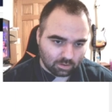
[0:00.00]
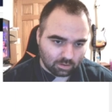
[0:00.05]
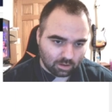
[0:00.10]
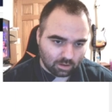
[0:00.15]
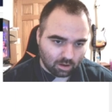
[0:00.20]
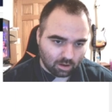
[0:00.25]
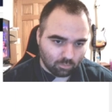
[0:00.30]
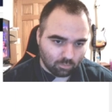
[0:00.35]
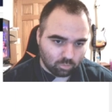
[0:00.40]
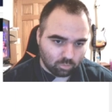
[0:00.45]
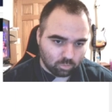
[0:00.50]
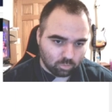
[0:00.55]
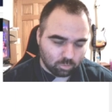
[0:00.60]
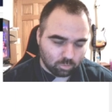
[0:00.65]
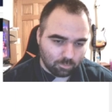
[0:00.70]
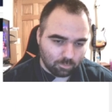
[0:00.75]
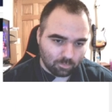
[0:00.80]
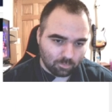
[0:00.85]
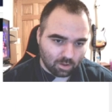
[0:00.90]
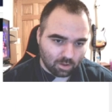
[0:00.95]
a
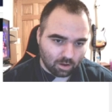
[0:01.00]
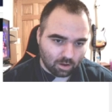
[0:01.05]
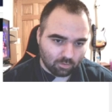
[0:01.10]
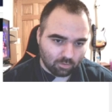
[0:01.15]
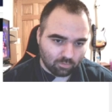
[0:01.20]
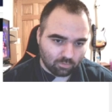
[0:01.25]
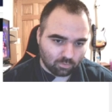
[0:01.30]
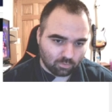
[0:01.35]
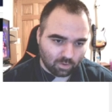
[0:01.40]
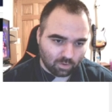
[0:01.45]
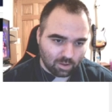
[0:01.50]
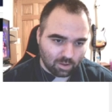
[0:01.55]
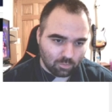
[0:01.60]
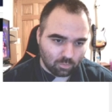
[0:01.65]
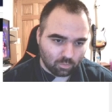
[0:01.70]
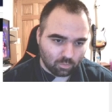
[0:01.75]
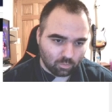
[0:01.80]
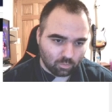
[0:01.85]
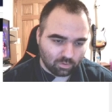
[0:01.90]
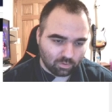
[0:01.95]

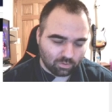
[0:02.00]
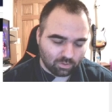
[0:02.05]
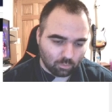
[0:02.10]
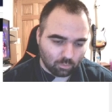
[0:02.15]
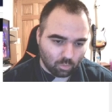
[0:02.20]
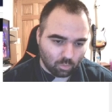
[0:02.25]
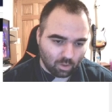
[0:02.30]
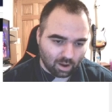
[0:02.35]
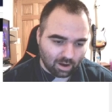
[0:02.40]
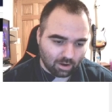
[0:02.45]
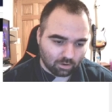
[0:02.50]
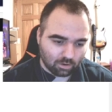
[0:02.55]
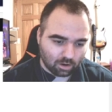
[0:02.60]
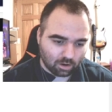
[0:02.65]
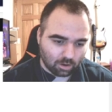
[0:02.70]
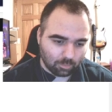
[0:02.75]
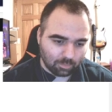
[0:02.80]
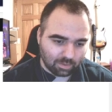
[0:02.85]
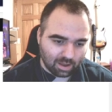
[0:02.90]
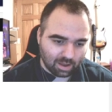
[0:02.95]
frame with a wire
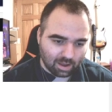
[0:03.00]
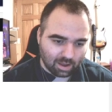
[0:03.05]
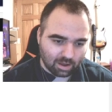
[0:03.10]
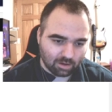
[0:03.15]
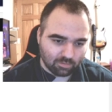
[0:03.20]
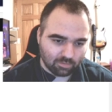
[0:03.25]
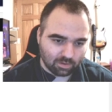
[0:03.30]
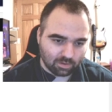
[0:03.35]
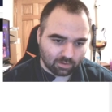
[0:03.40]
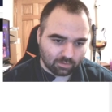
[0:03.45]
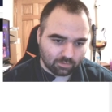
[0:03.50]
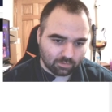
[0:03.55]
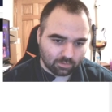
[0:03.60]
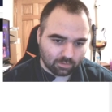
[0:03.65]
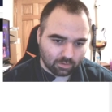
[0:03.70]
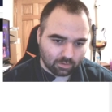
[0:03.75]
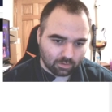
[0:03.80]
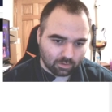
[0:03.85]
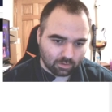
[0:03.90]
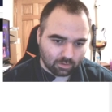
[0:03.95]
coming out of it,
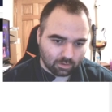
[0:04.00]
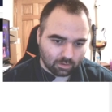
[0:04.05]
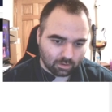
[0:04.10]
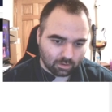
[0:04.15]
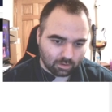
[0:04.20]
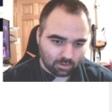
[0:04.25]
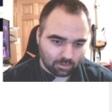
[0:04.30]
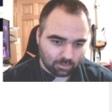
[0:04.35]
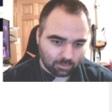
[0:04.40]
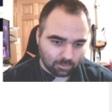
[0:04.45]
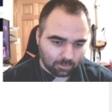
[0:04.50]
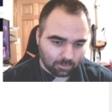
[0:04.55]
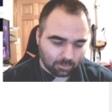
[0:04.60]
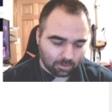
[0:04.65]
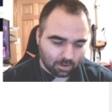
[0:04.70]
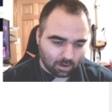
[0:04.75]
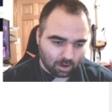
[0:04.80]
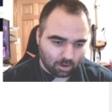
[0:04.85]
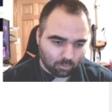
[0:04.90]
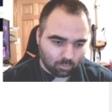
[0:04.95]

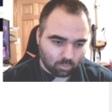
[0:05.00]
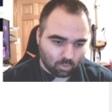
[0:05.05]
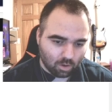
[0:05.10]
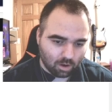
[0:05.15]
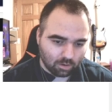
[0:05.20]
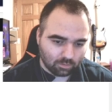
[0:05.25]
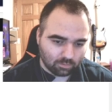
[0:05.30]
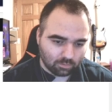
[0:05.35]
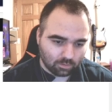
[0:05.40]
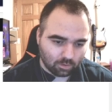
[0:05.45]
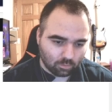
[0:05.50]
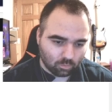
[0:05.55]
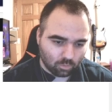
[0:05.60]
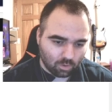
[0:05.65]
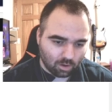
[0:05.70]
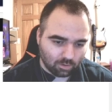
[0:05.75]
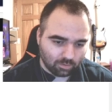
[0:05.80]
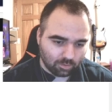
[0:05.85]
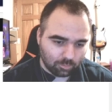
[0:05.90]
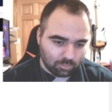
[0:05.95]
a
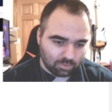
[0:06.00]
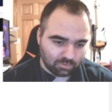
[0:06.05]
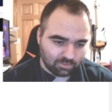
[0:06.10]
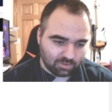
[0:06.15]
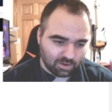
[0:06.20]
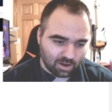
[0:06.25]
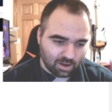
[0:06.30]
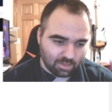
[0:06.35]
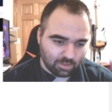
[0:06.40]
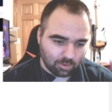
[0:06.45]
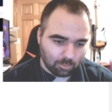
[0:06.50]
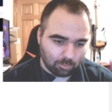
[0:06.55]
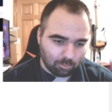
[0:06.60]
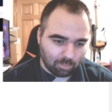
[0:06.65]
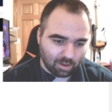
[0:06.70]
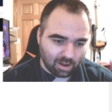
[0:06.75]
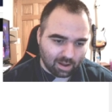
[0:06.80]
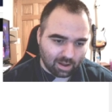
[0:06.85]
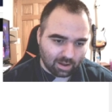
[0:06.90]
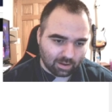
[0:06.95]
wrongly put together
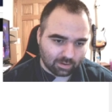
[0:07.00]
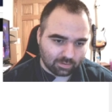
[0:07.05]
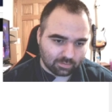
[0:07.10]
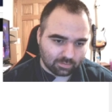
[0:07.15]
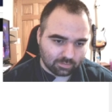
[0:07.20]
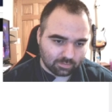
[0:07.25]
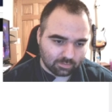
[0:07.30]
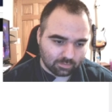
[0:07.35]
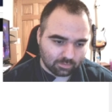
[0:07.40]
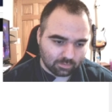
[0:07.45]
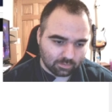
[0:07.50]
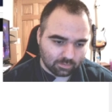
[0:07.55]
box,